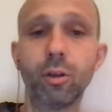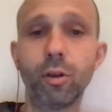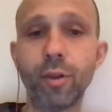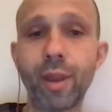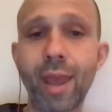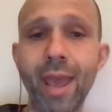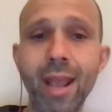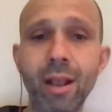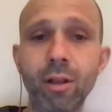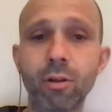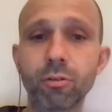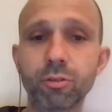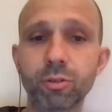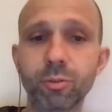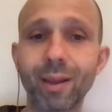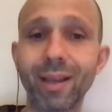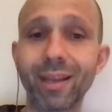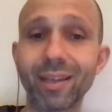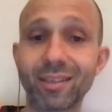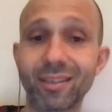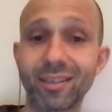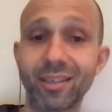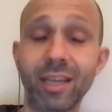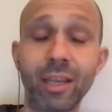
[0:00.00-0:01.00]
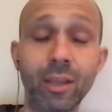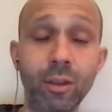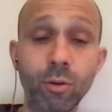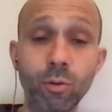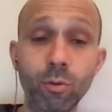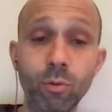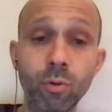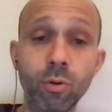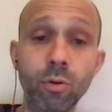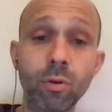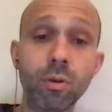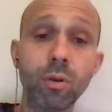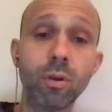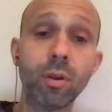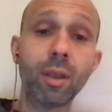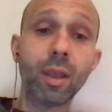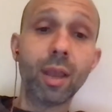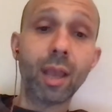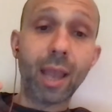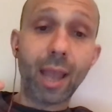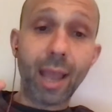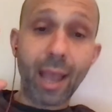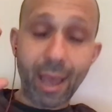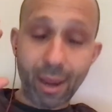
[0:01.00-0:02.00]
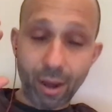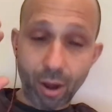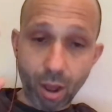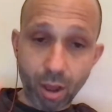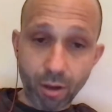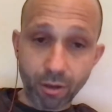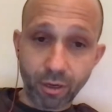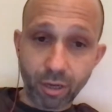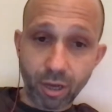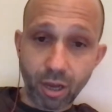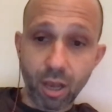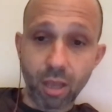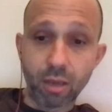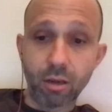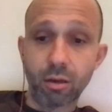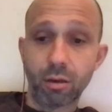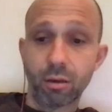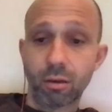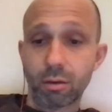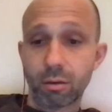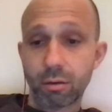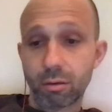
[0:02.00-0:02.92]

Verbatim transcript: Good angle so I could see you and uncut.